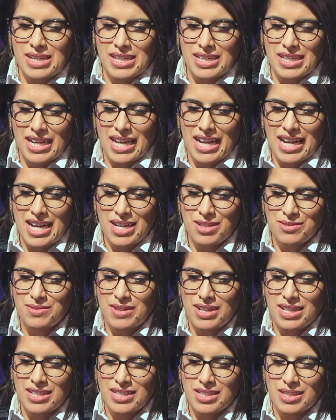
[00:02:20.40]
I have
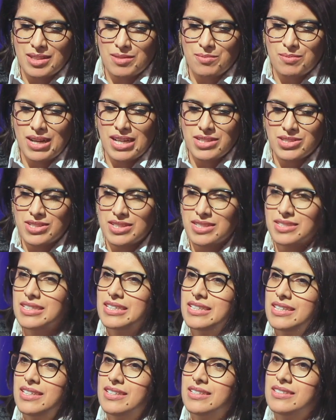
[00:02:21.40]
a bachelor
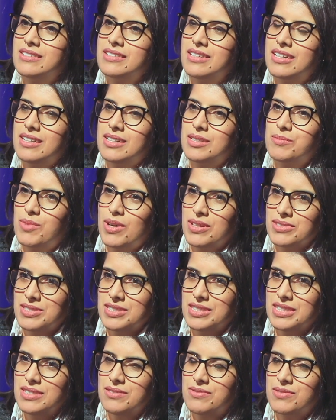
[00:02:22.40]
degree in
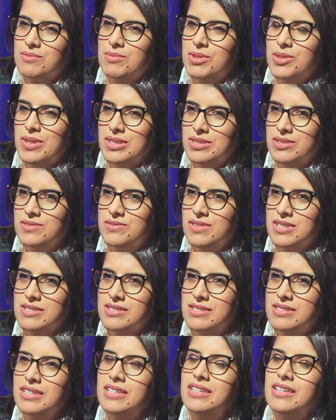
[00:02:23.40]
botany from Kuwait
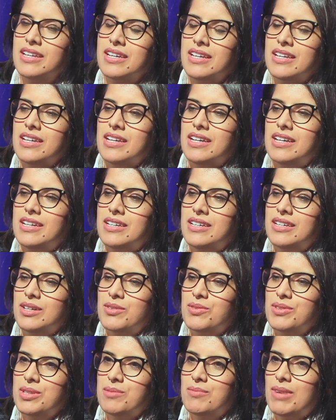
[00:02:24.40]
University
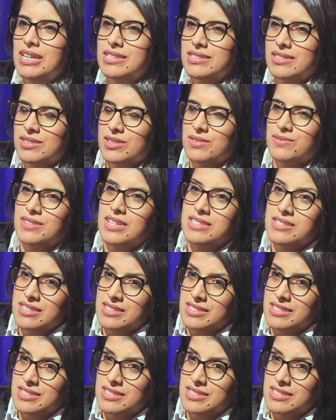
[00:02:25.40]
with a minor of desert